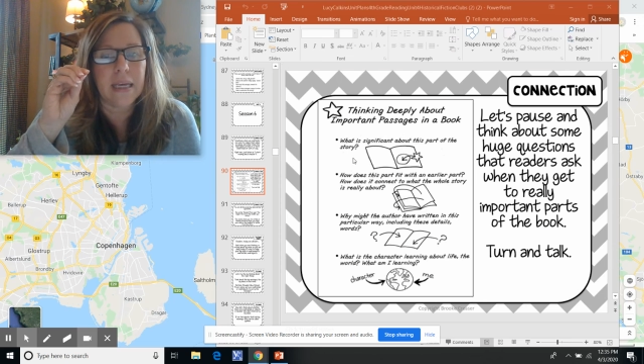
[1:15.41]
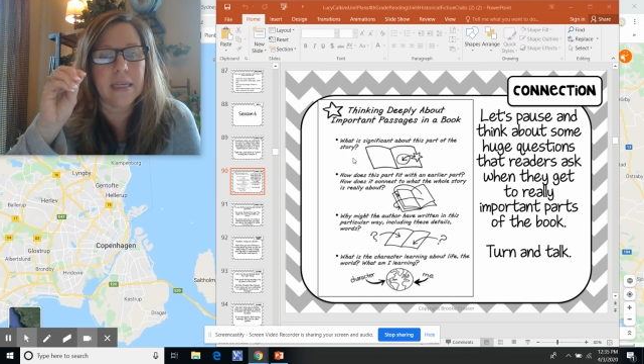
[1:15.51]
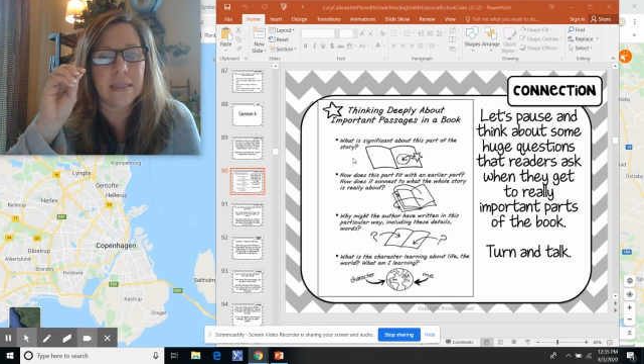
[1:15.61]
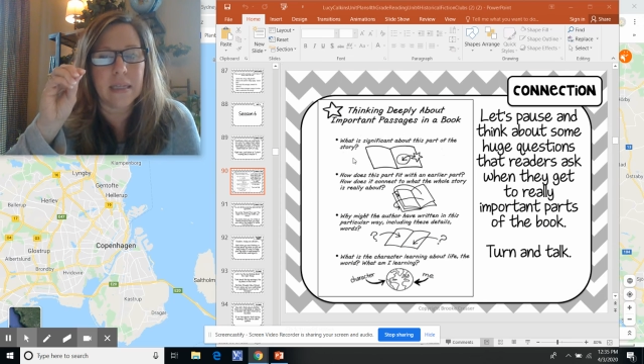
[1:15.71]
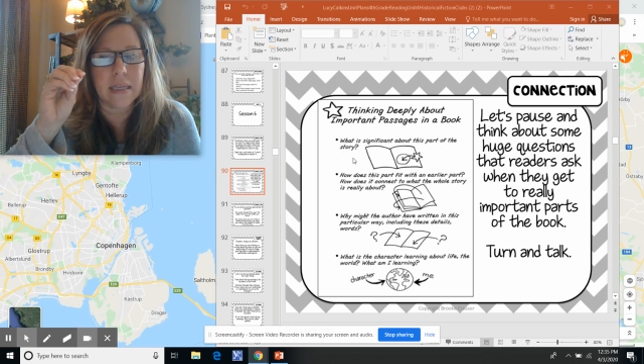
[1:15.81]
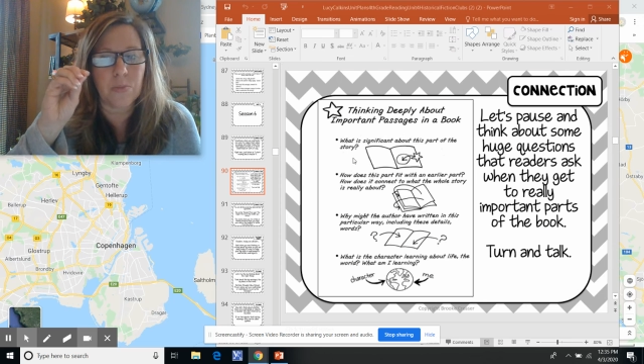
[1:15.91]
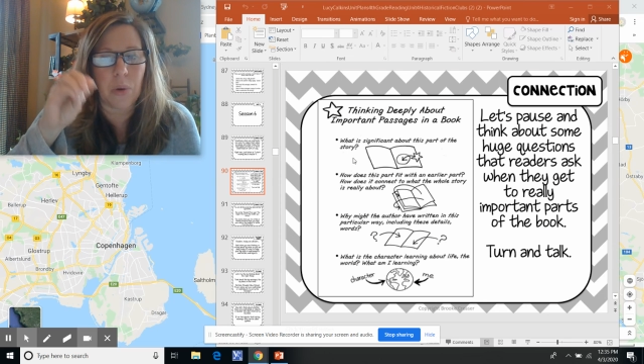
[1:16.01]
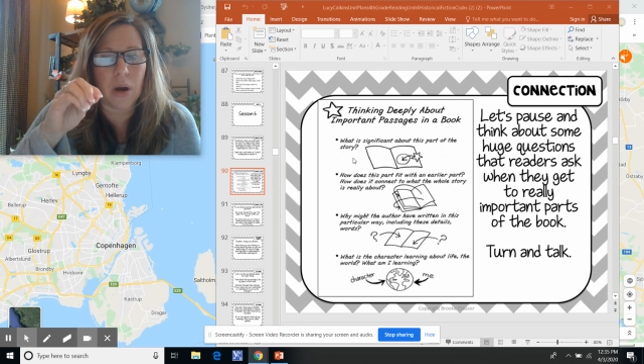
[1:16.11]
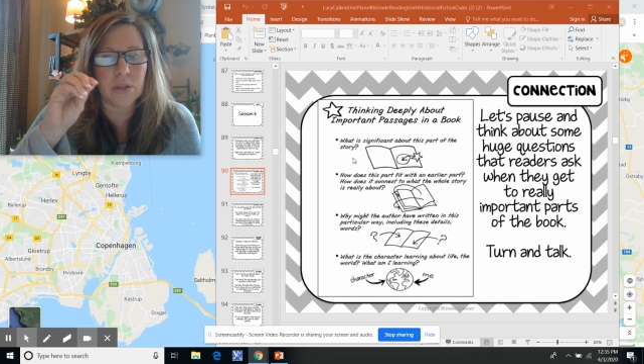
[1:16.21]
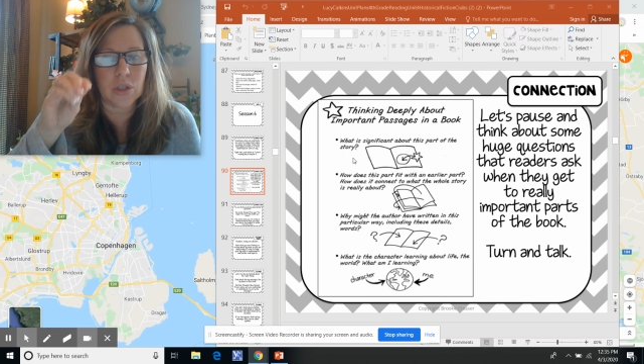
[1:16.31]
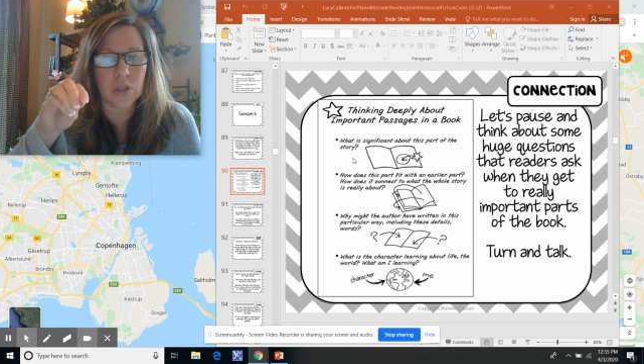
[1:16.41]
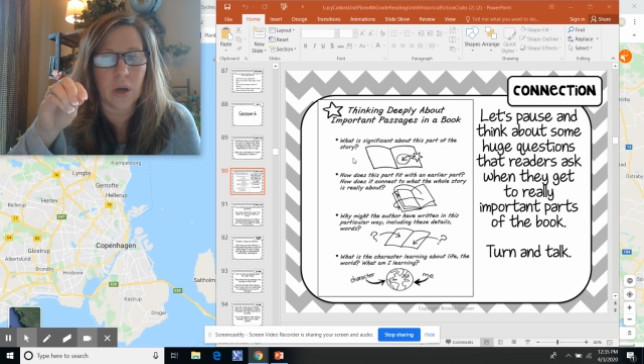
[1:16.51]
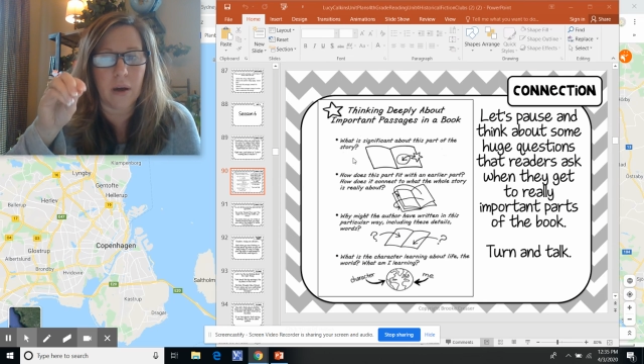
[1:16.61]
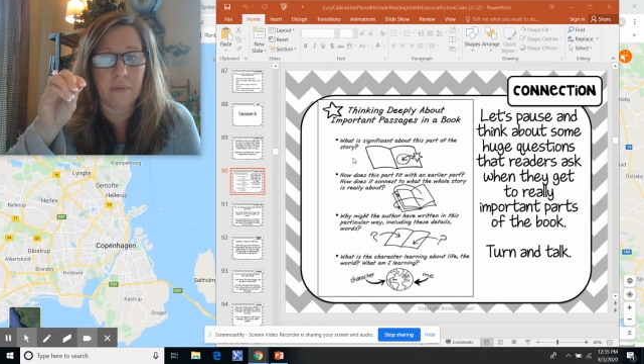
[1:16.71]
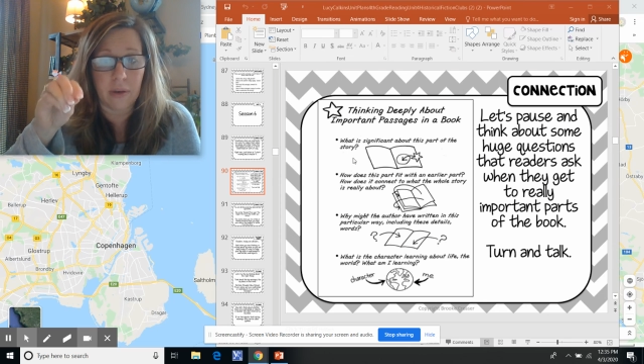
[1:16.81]
is this part
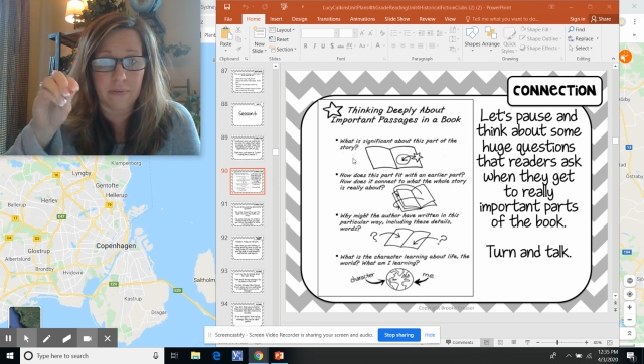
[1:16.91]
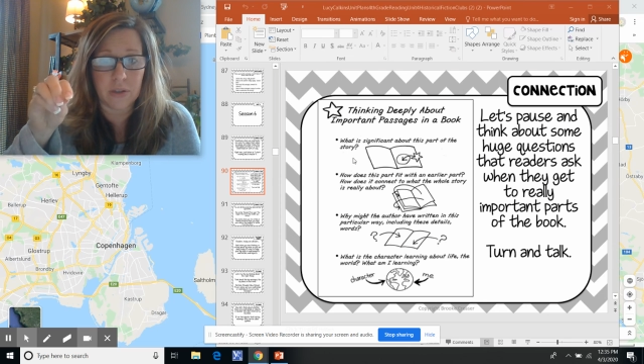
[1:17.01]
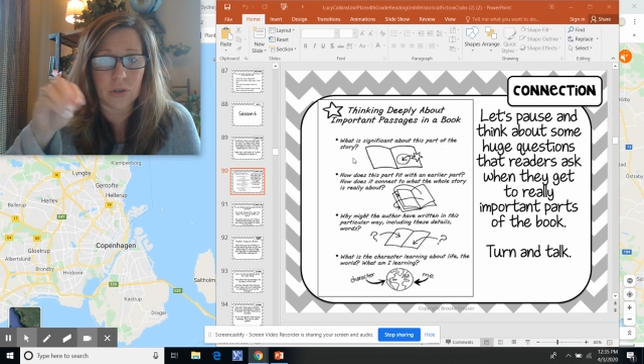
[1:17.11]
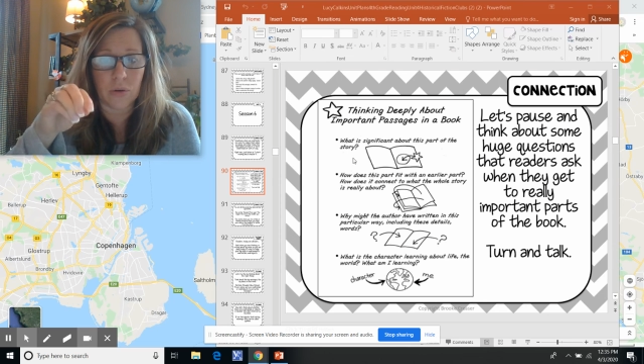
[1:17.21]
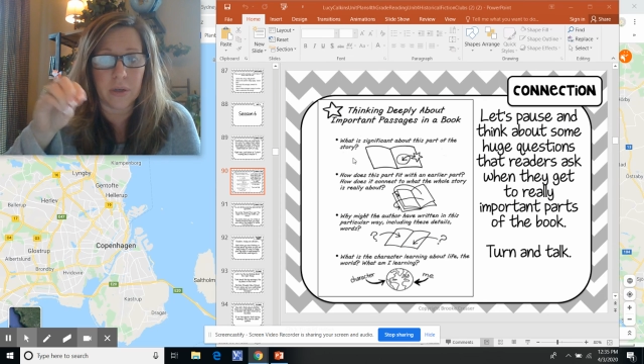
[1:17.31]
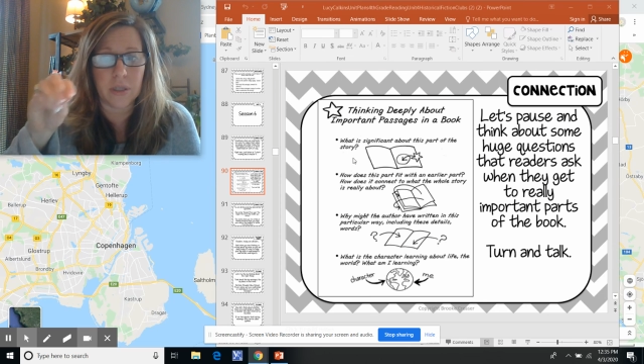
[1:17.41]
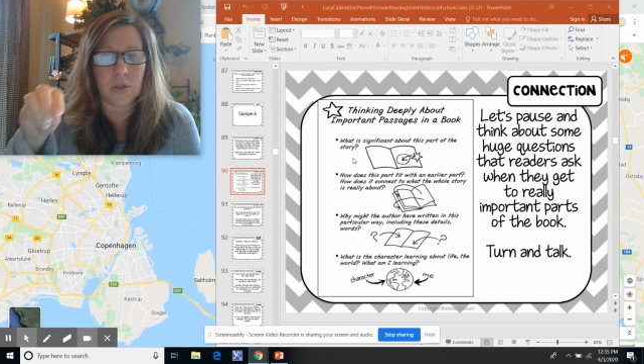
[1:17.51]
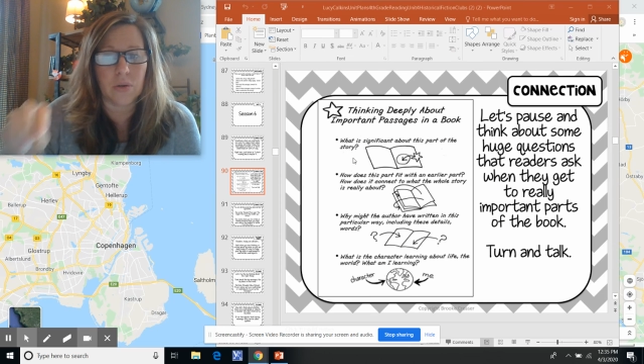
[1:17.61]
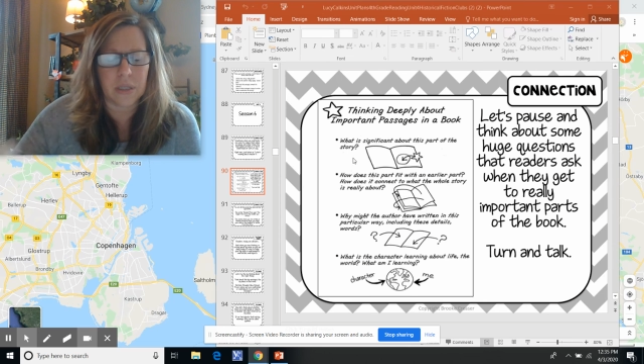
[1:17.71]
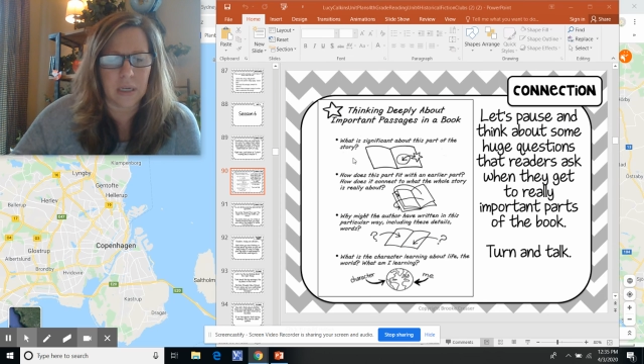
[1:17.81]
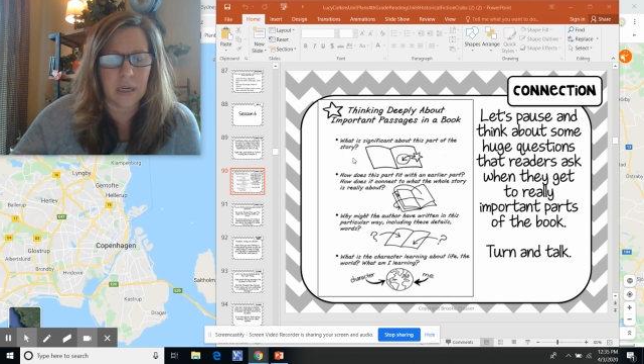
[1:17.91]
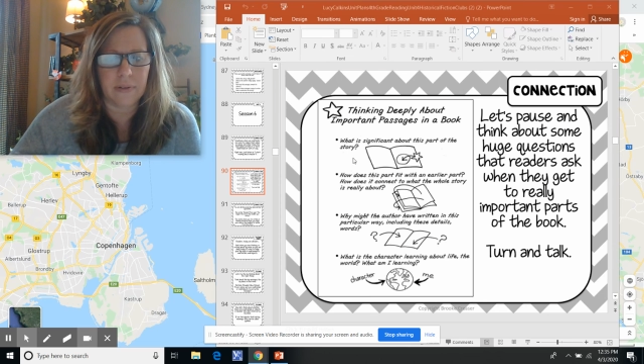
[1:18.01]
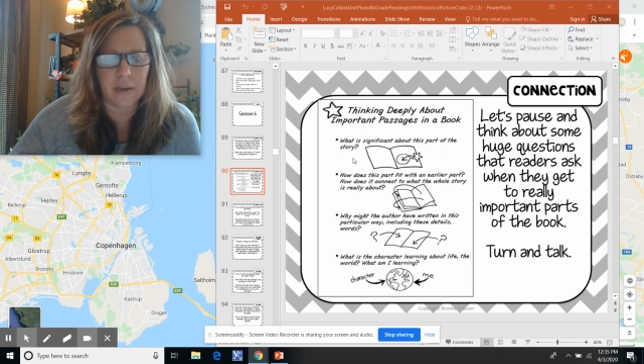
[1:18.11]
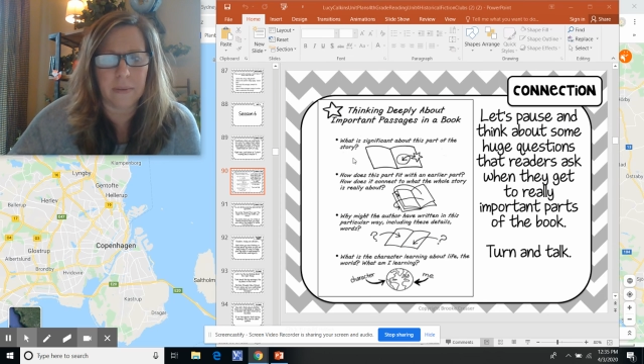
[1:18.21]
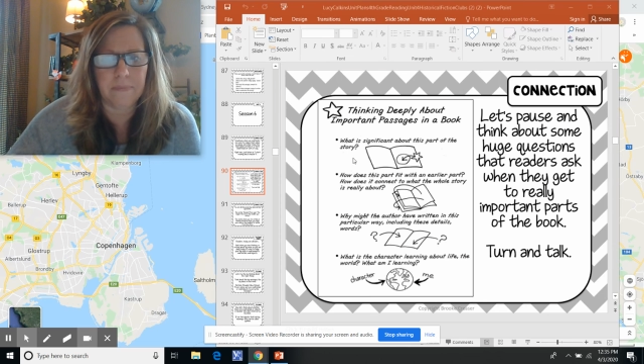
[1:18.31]
of this story so
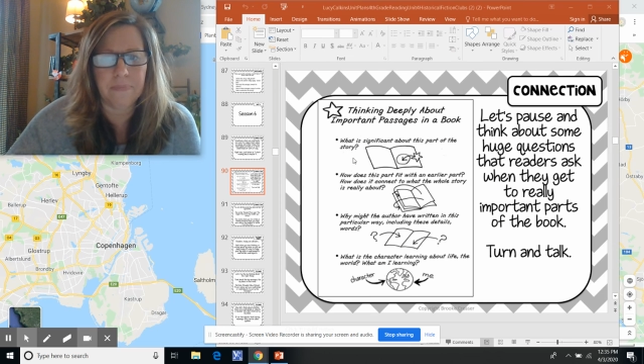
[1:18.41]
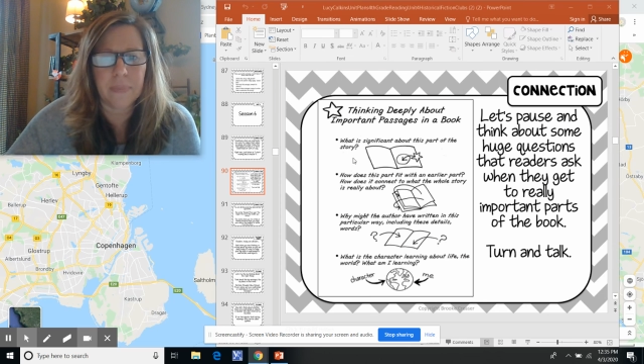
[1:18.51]
significant?